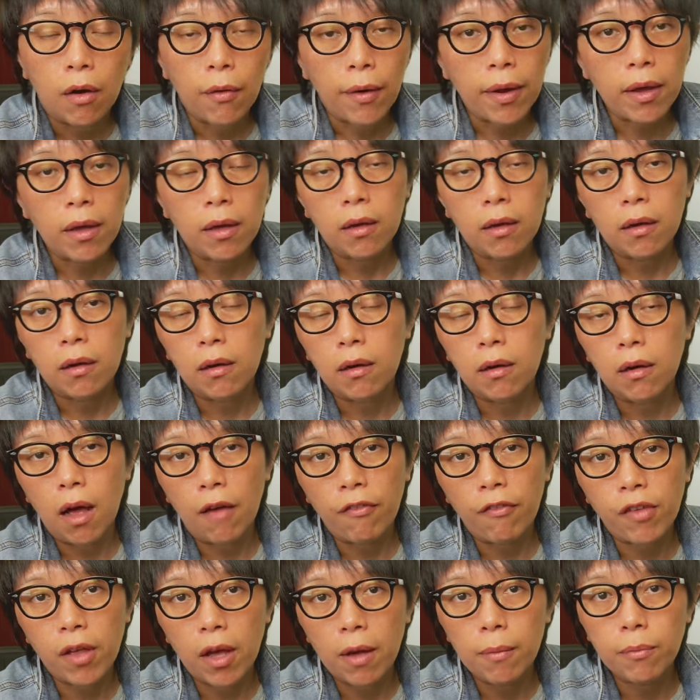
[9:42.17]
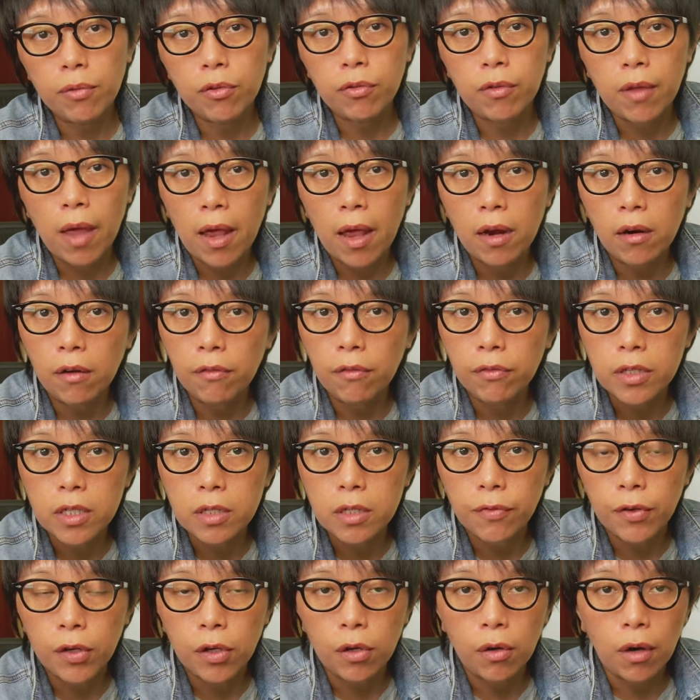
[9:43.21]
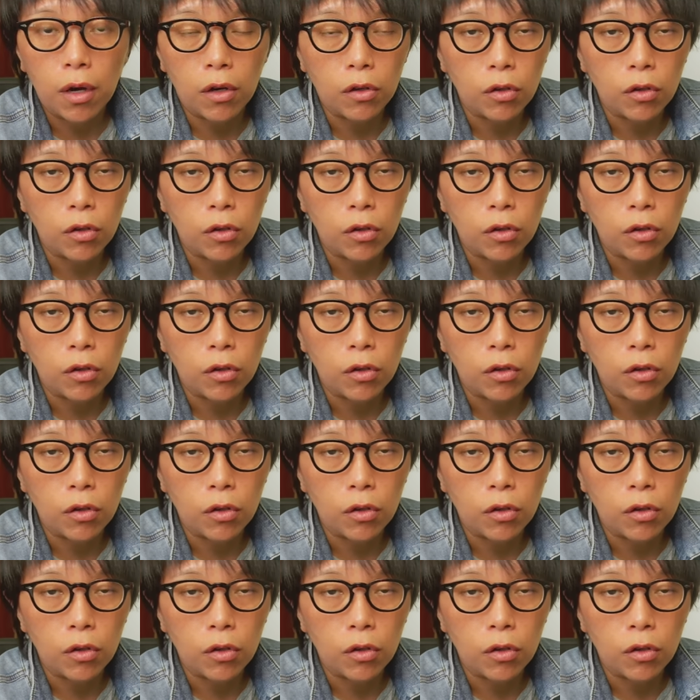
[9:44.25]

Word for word: Alright, I've come to the end of this video.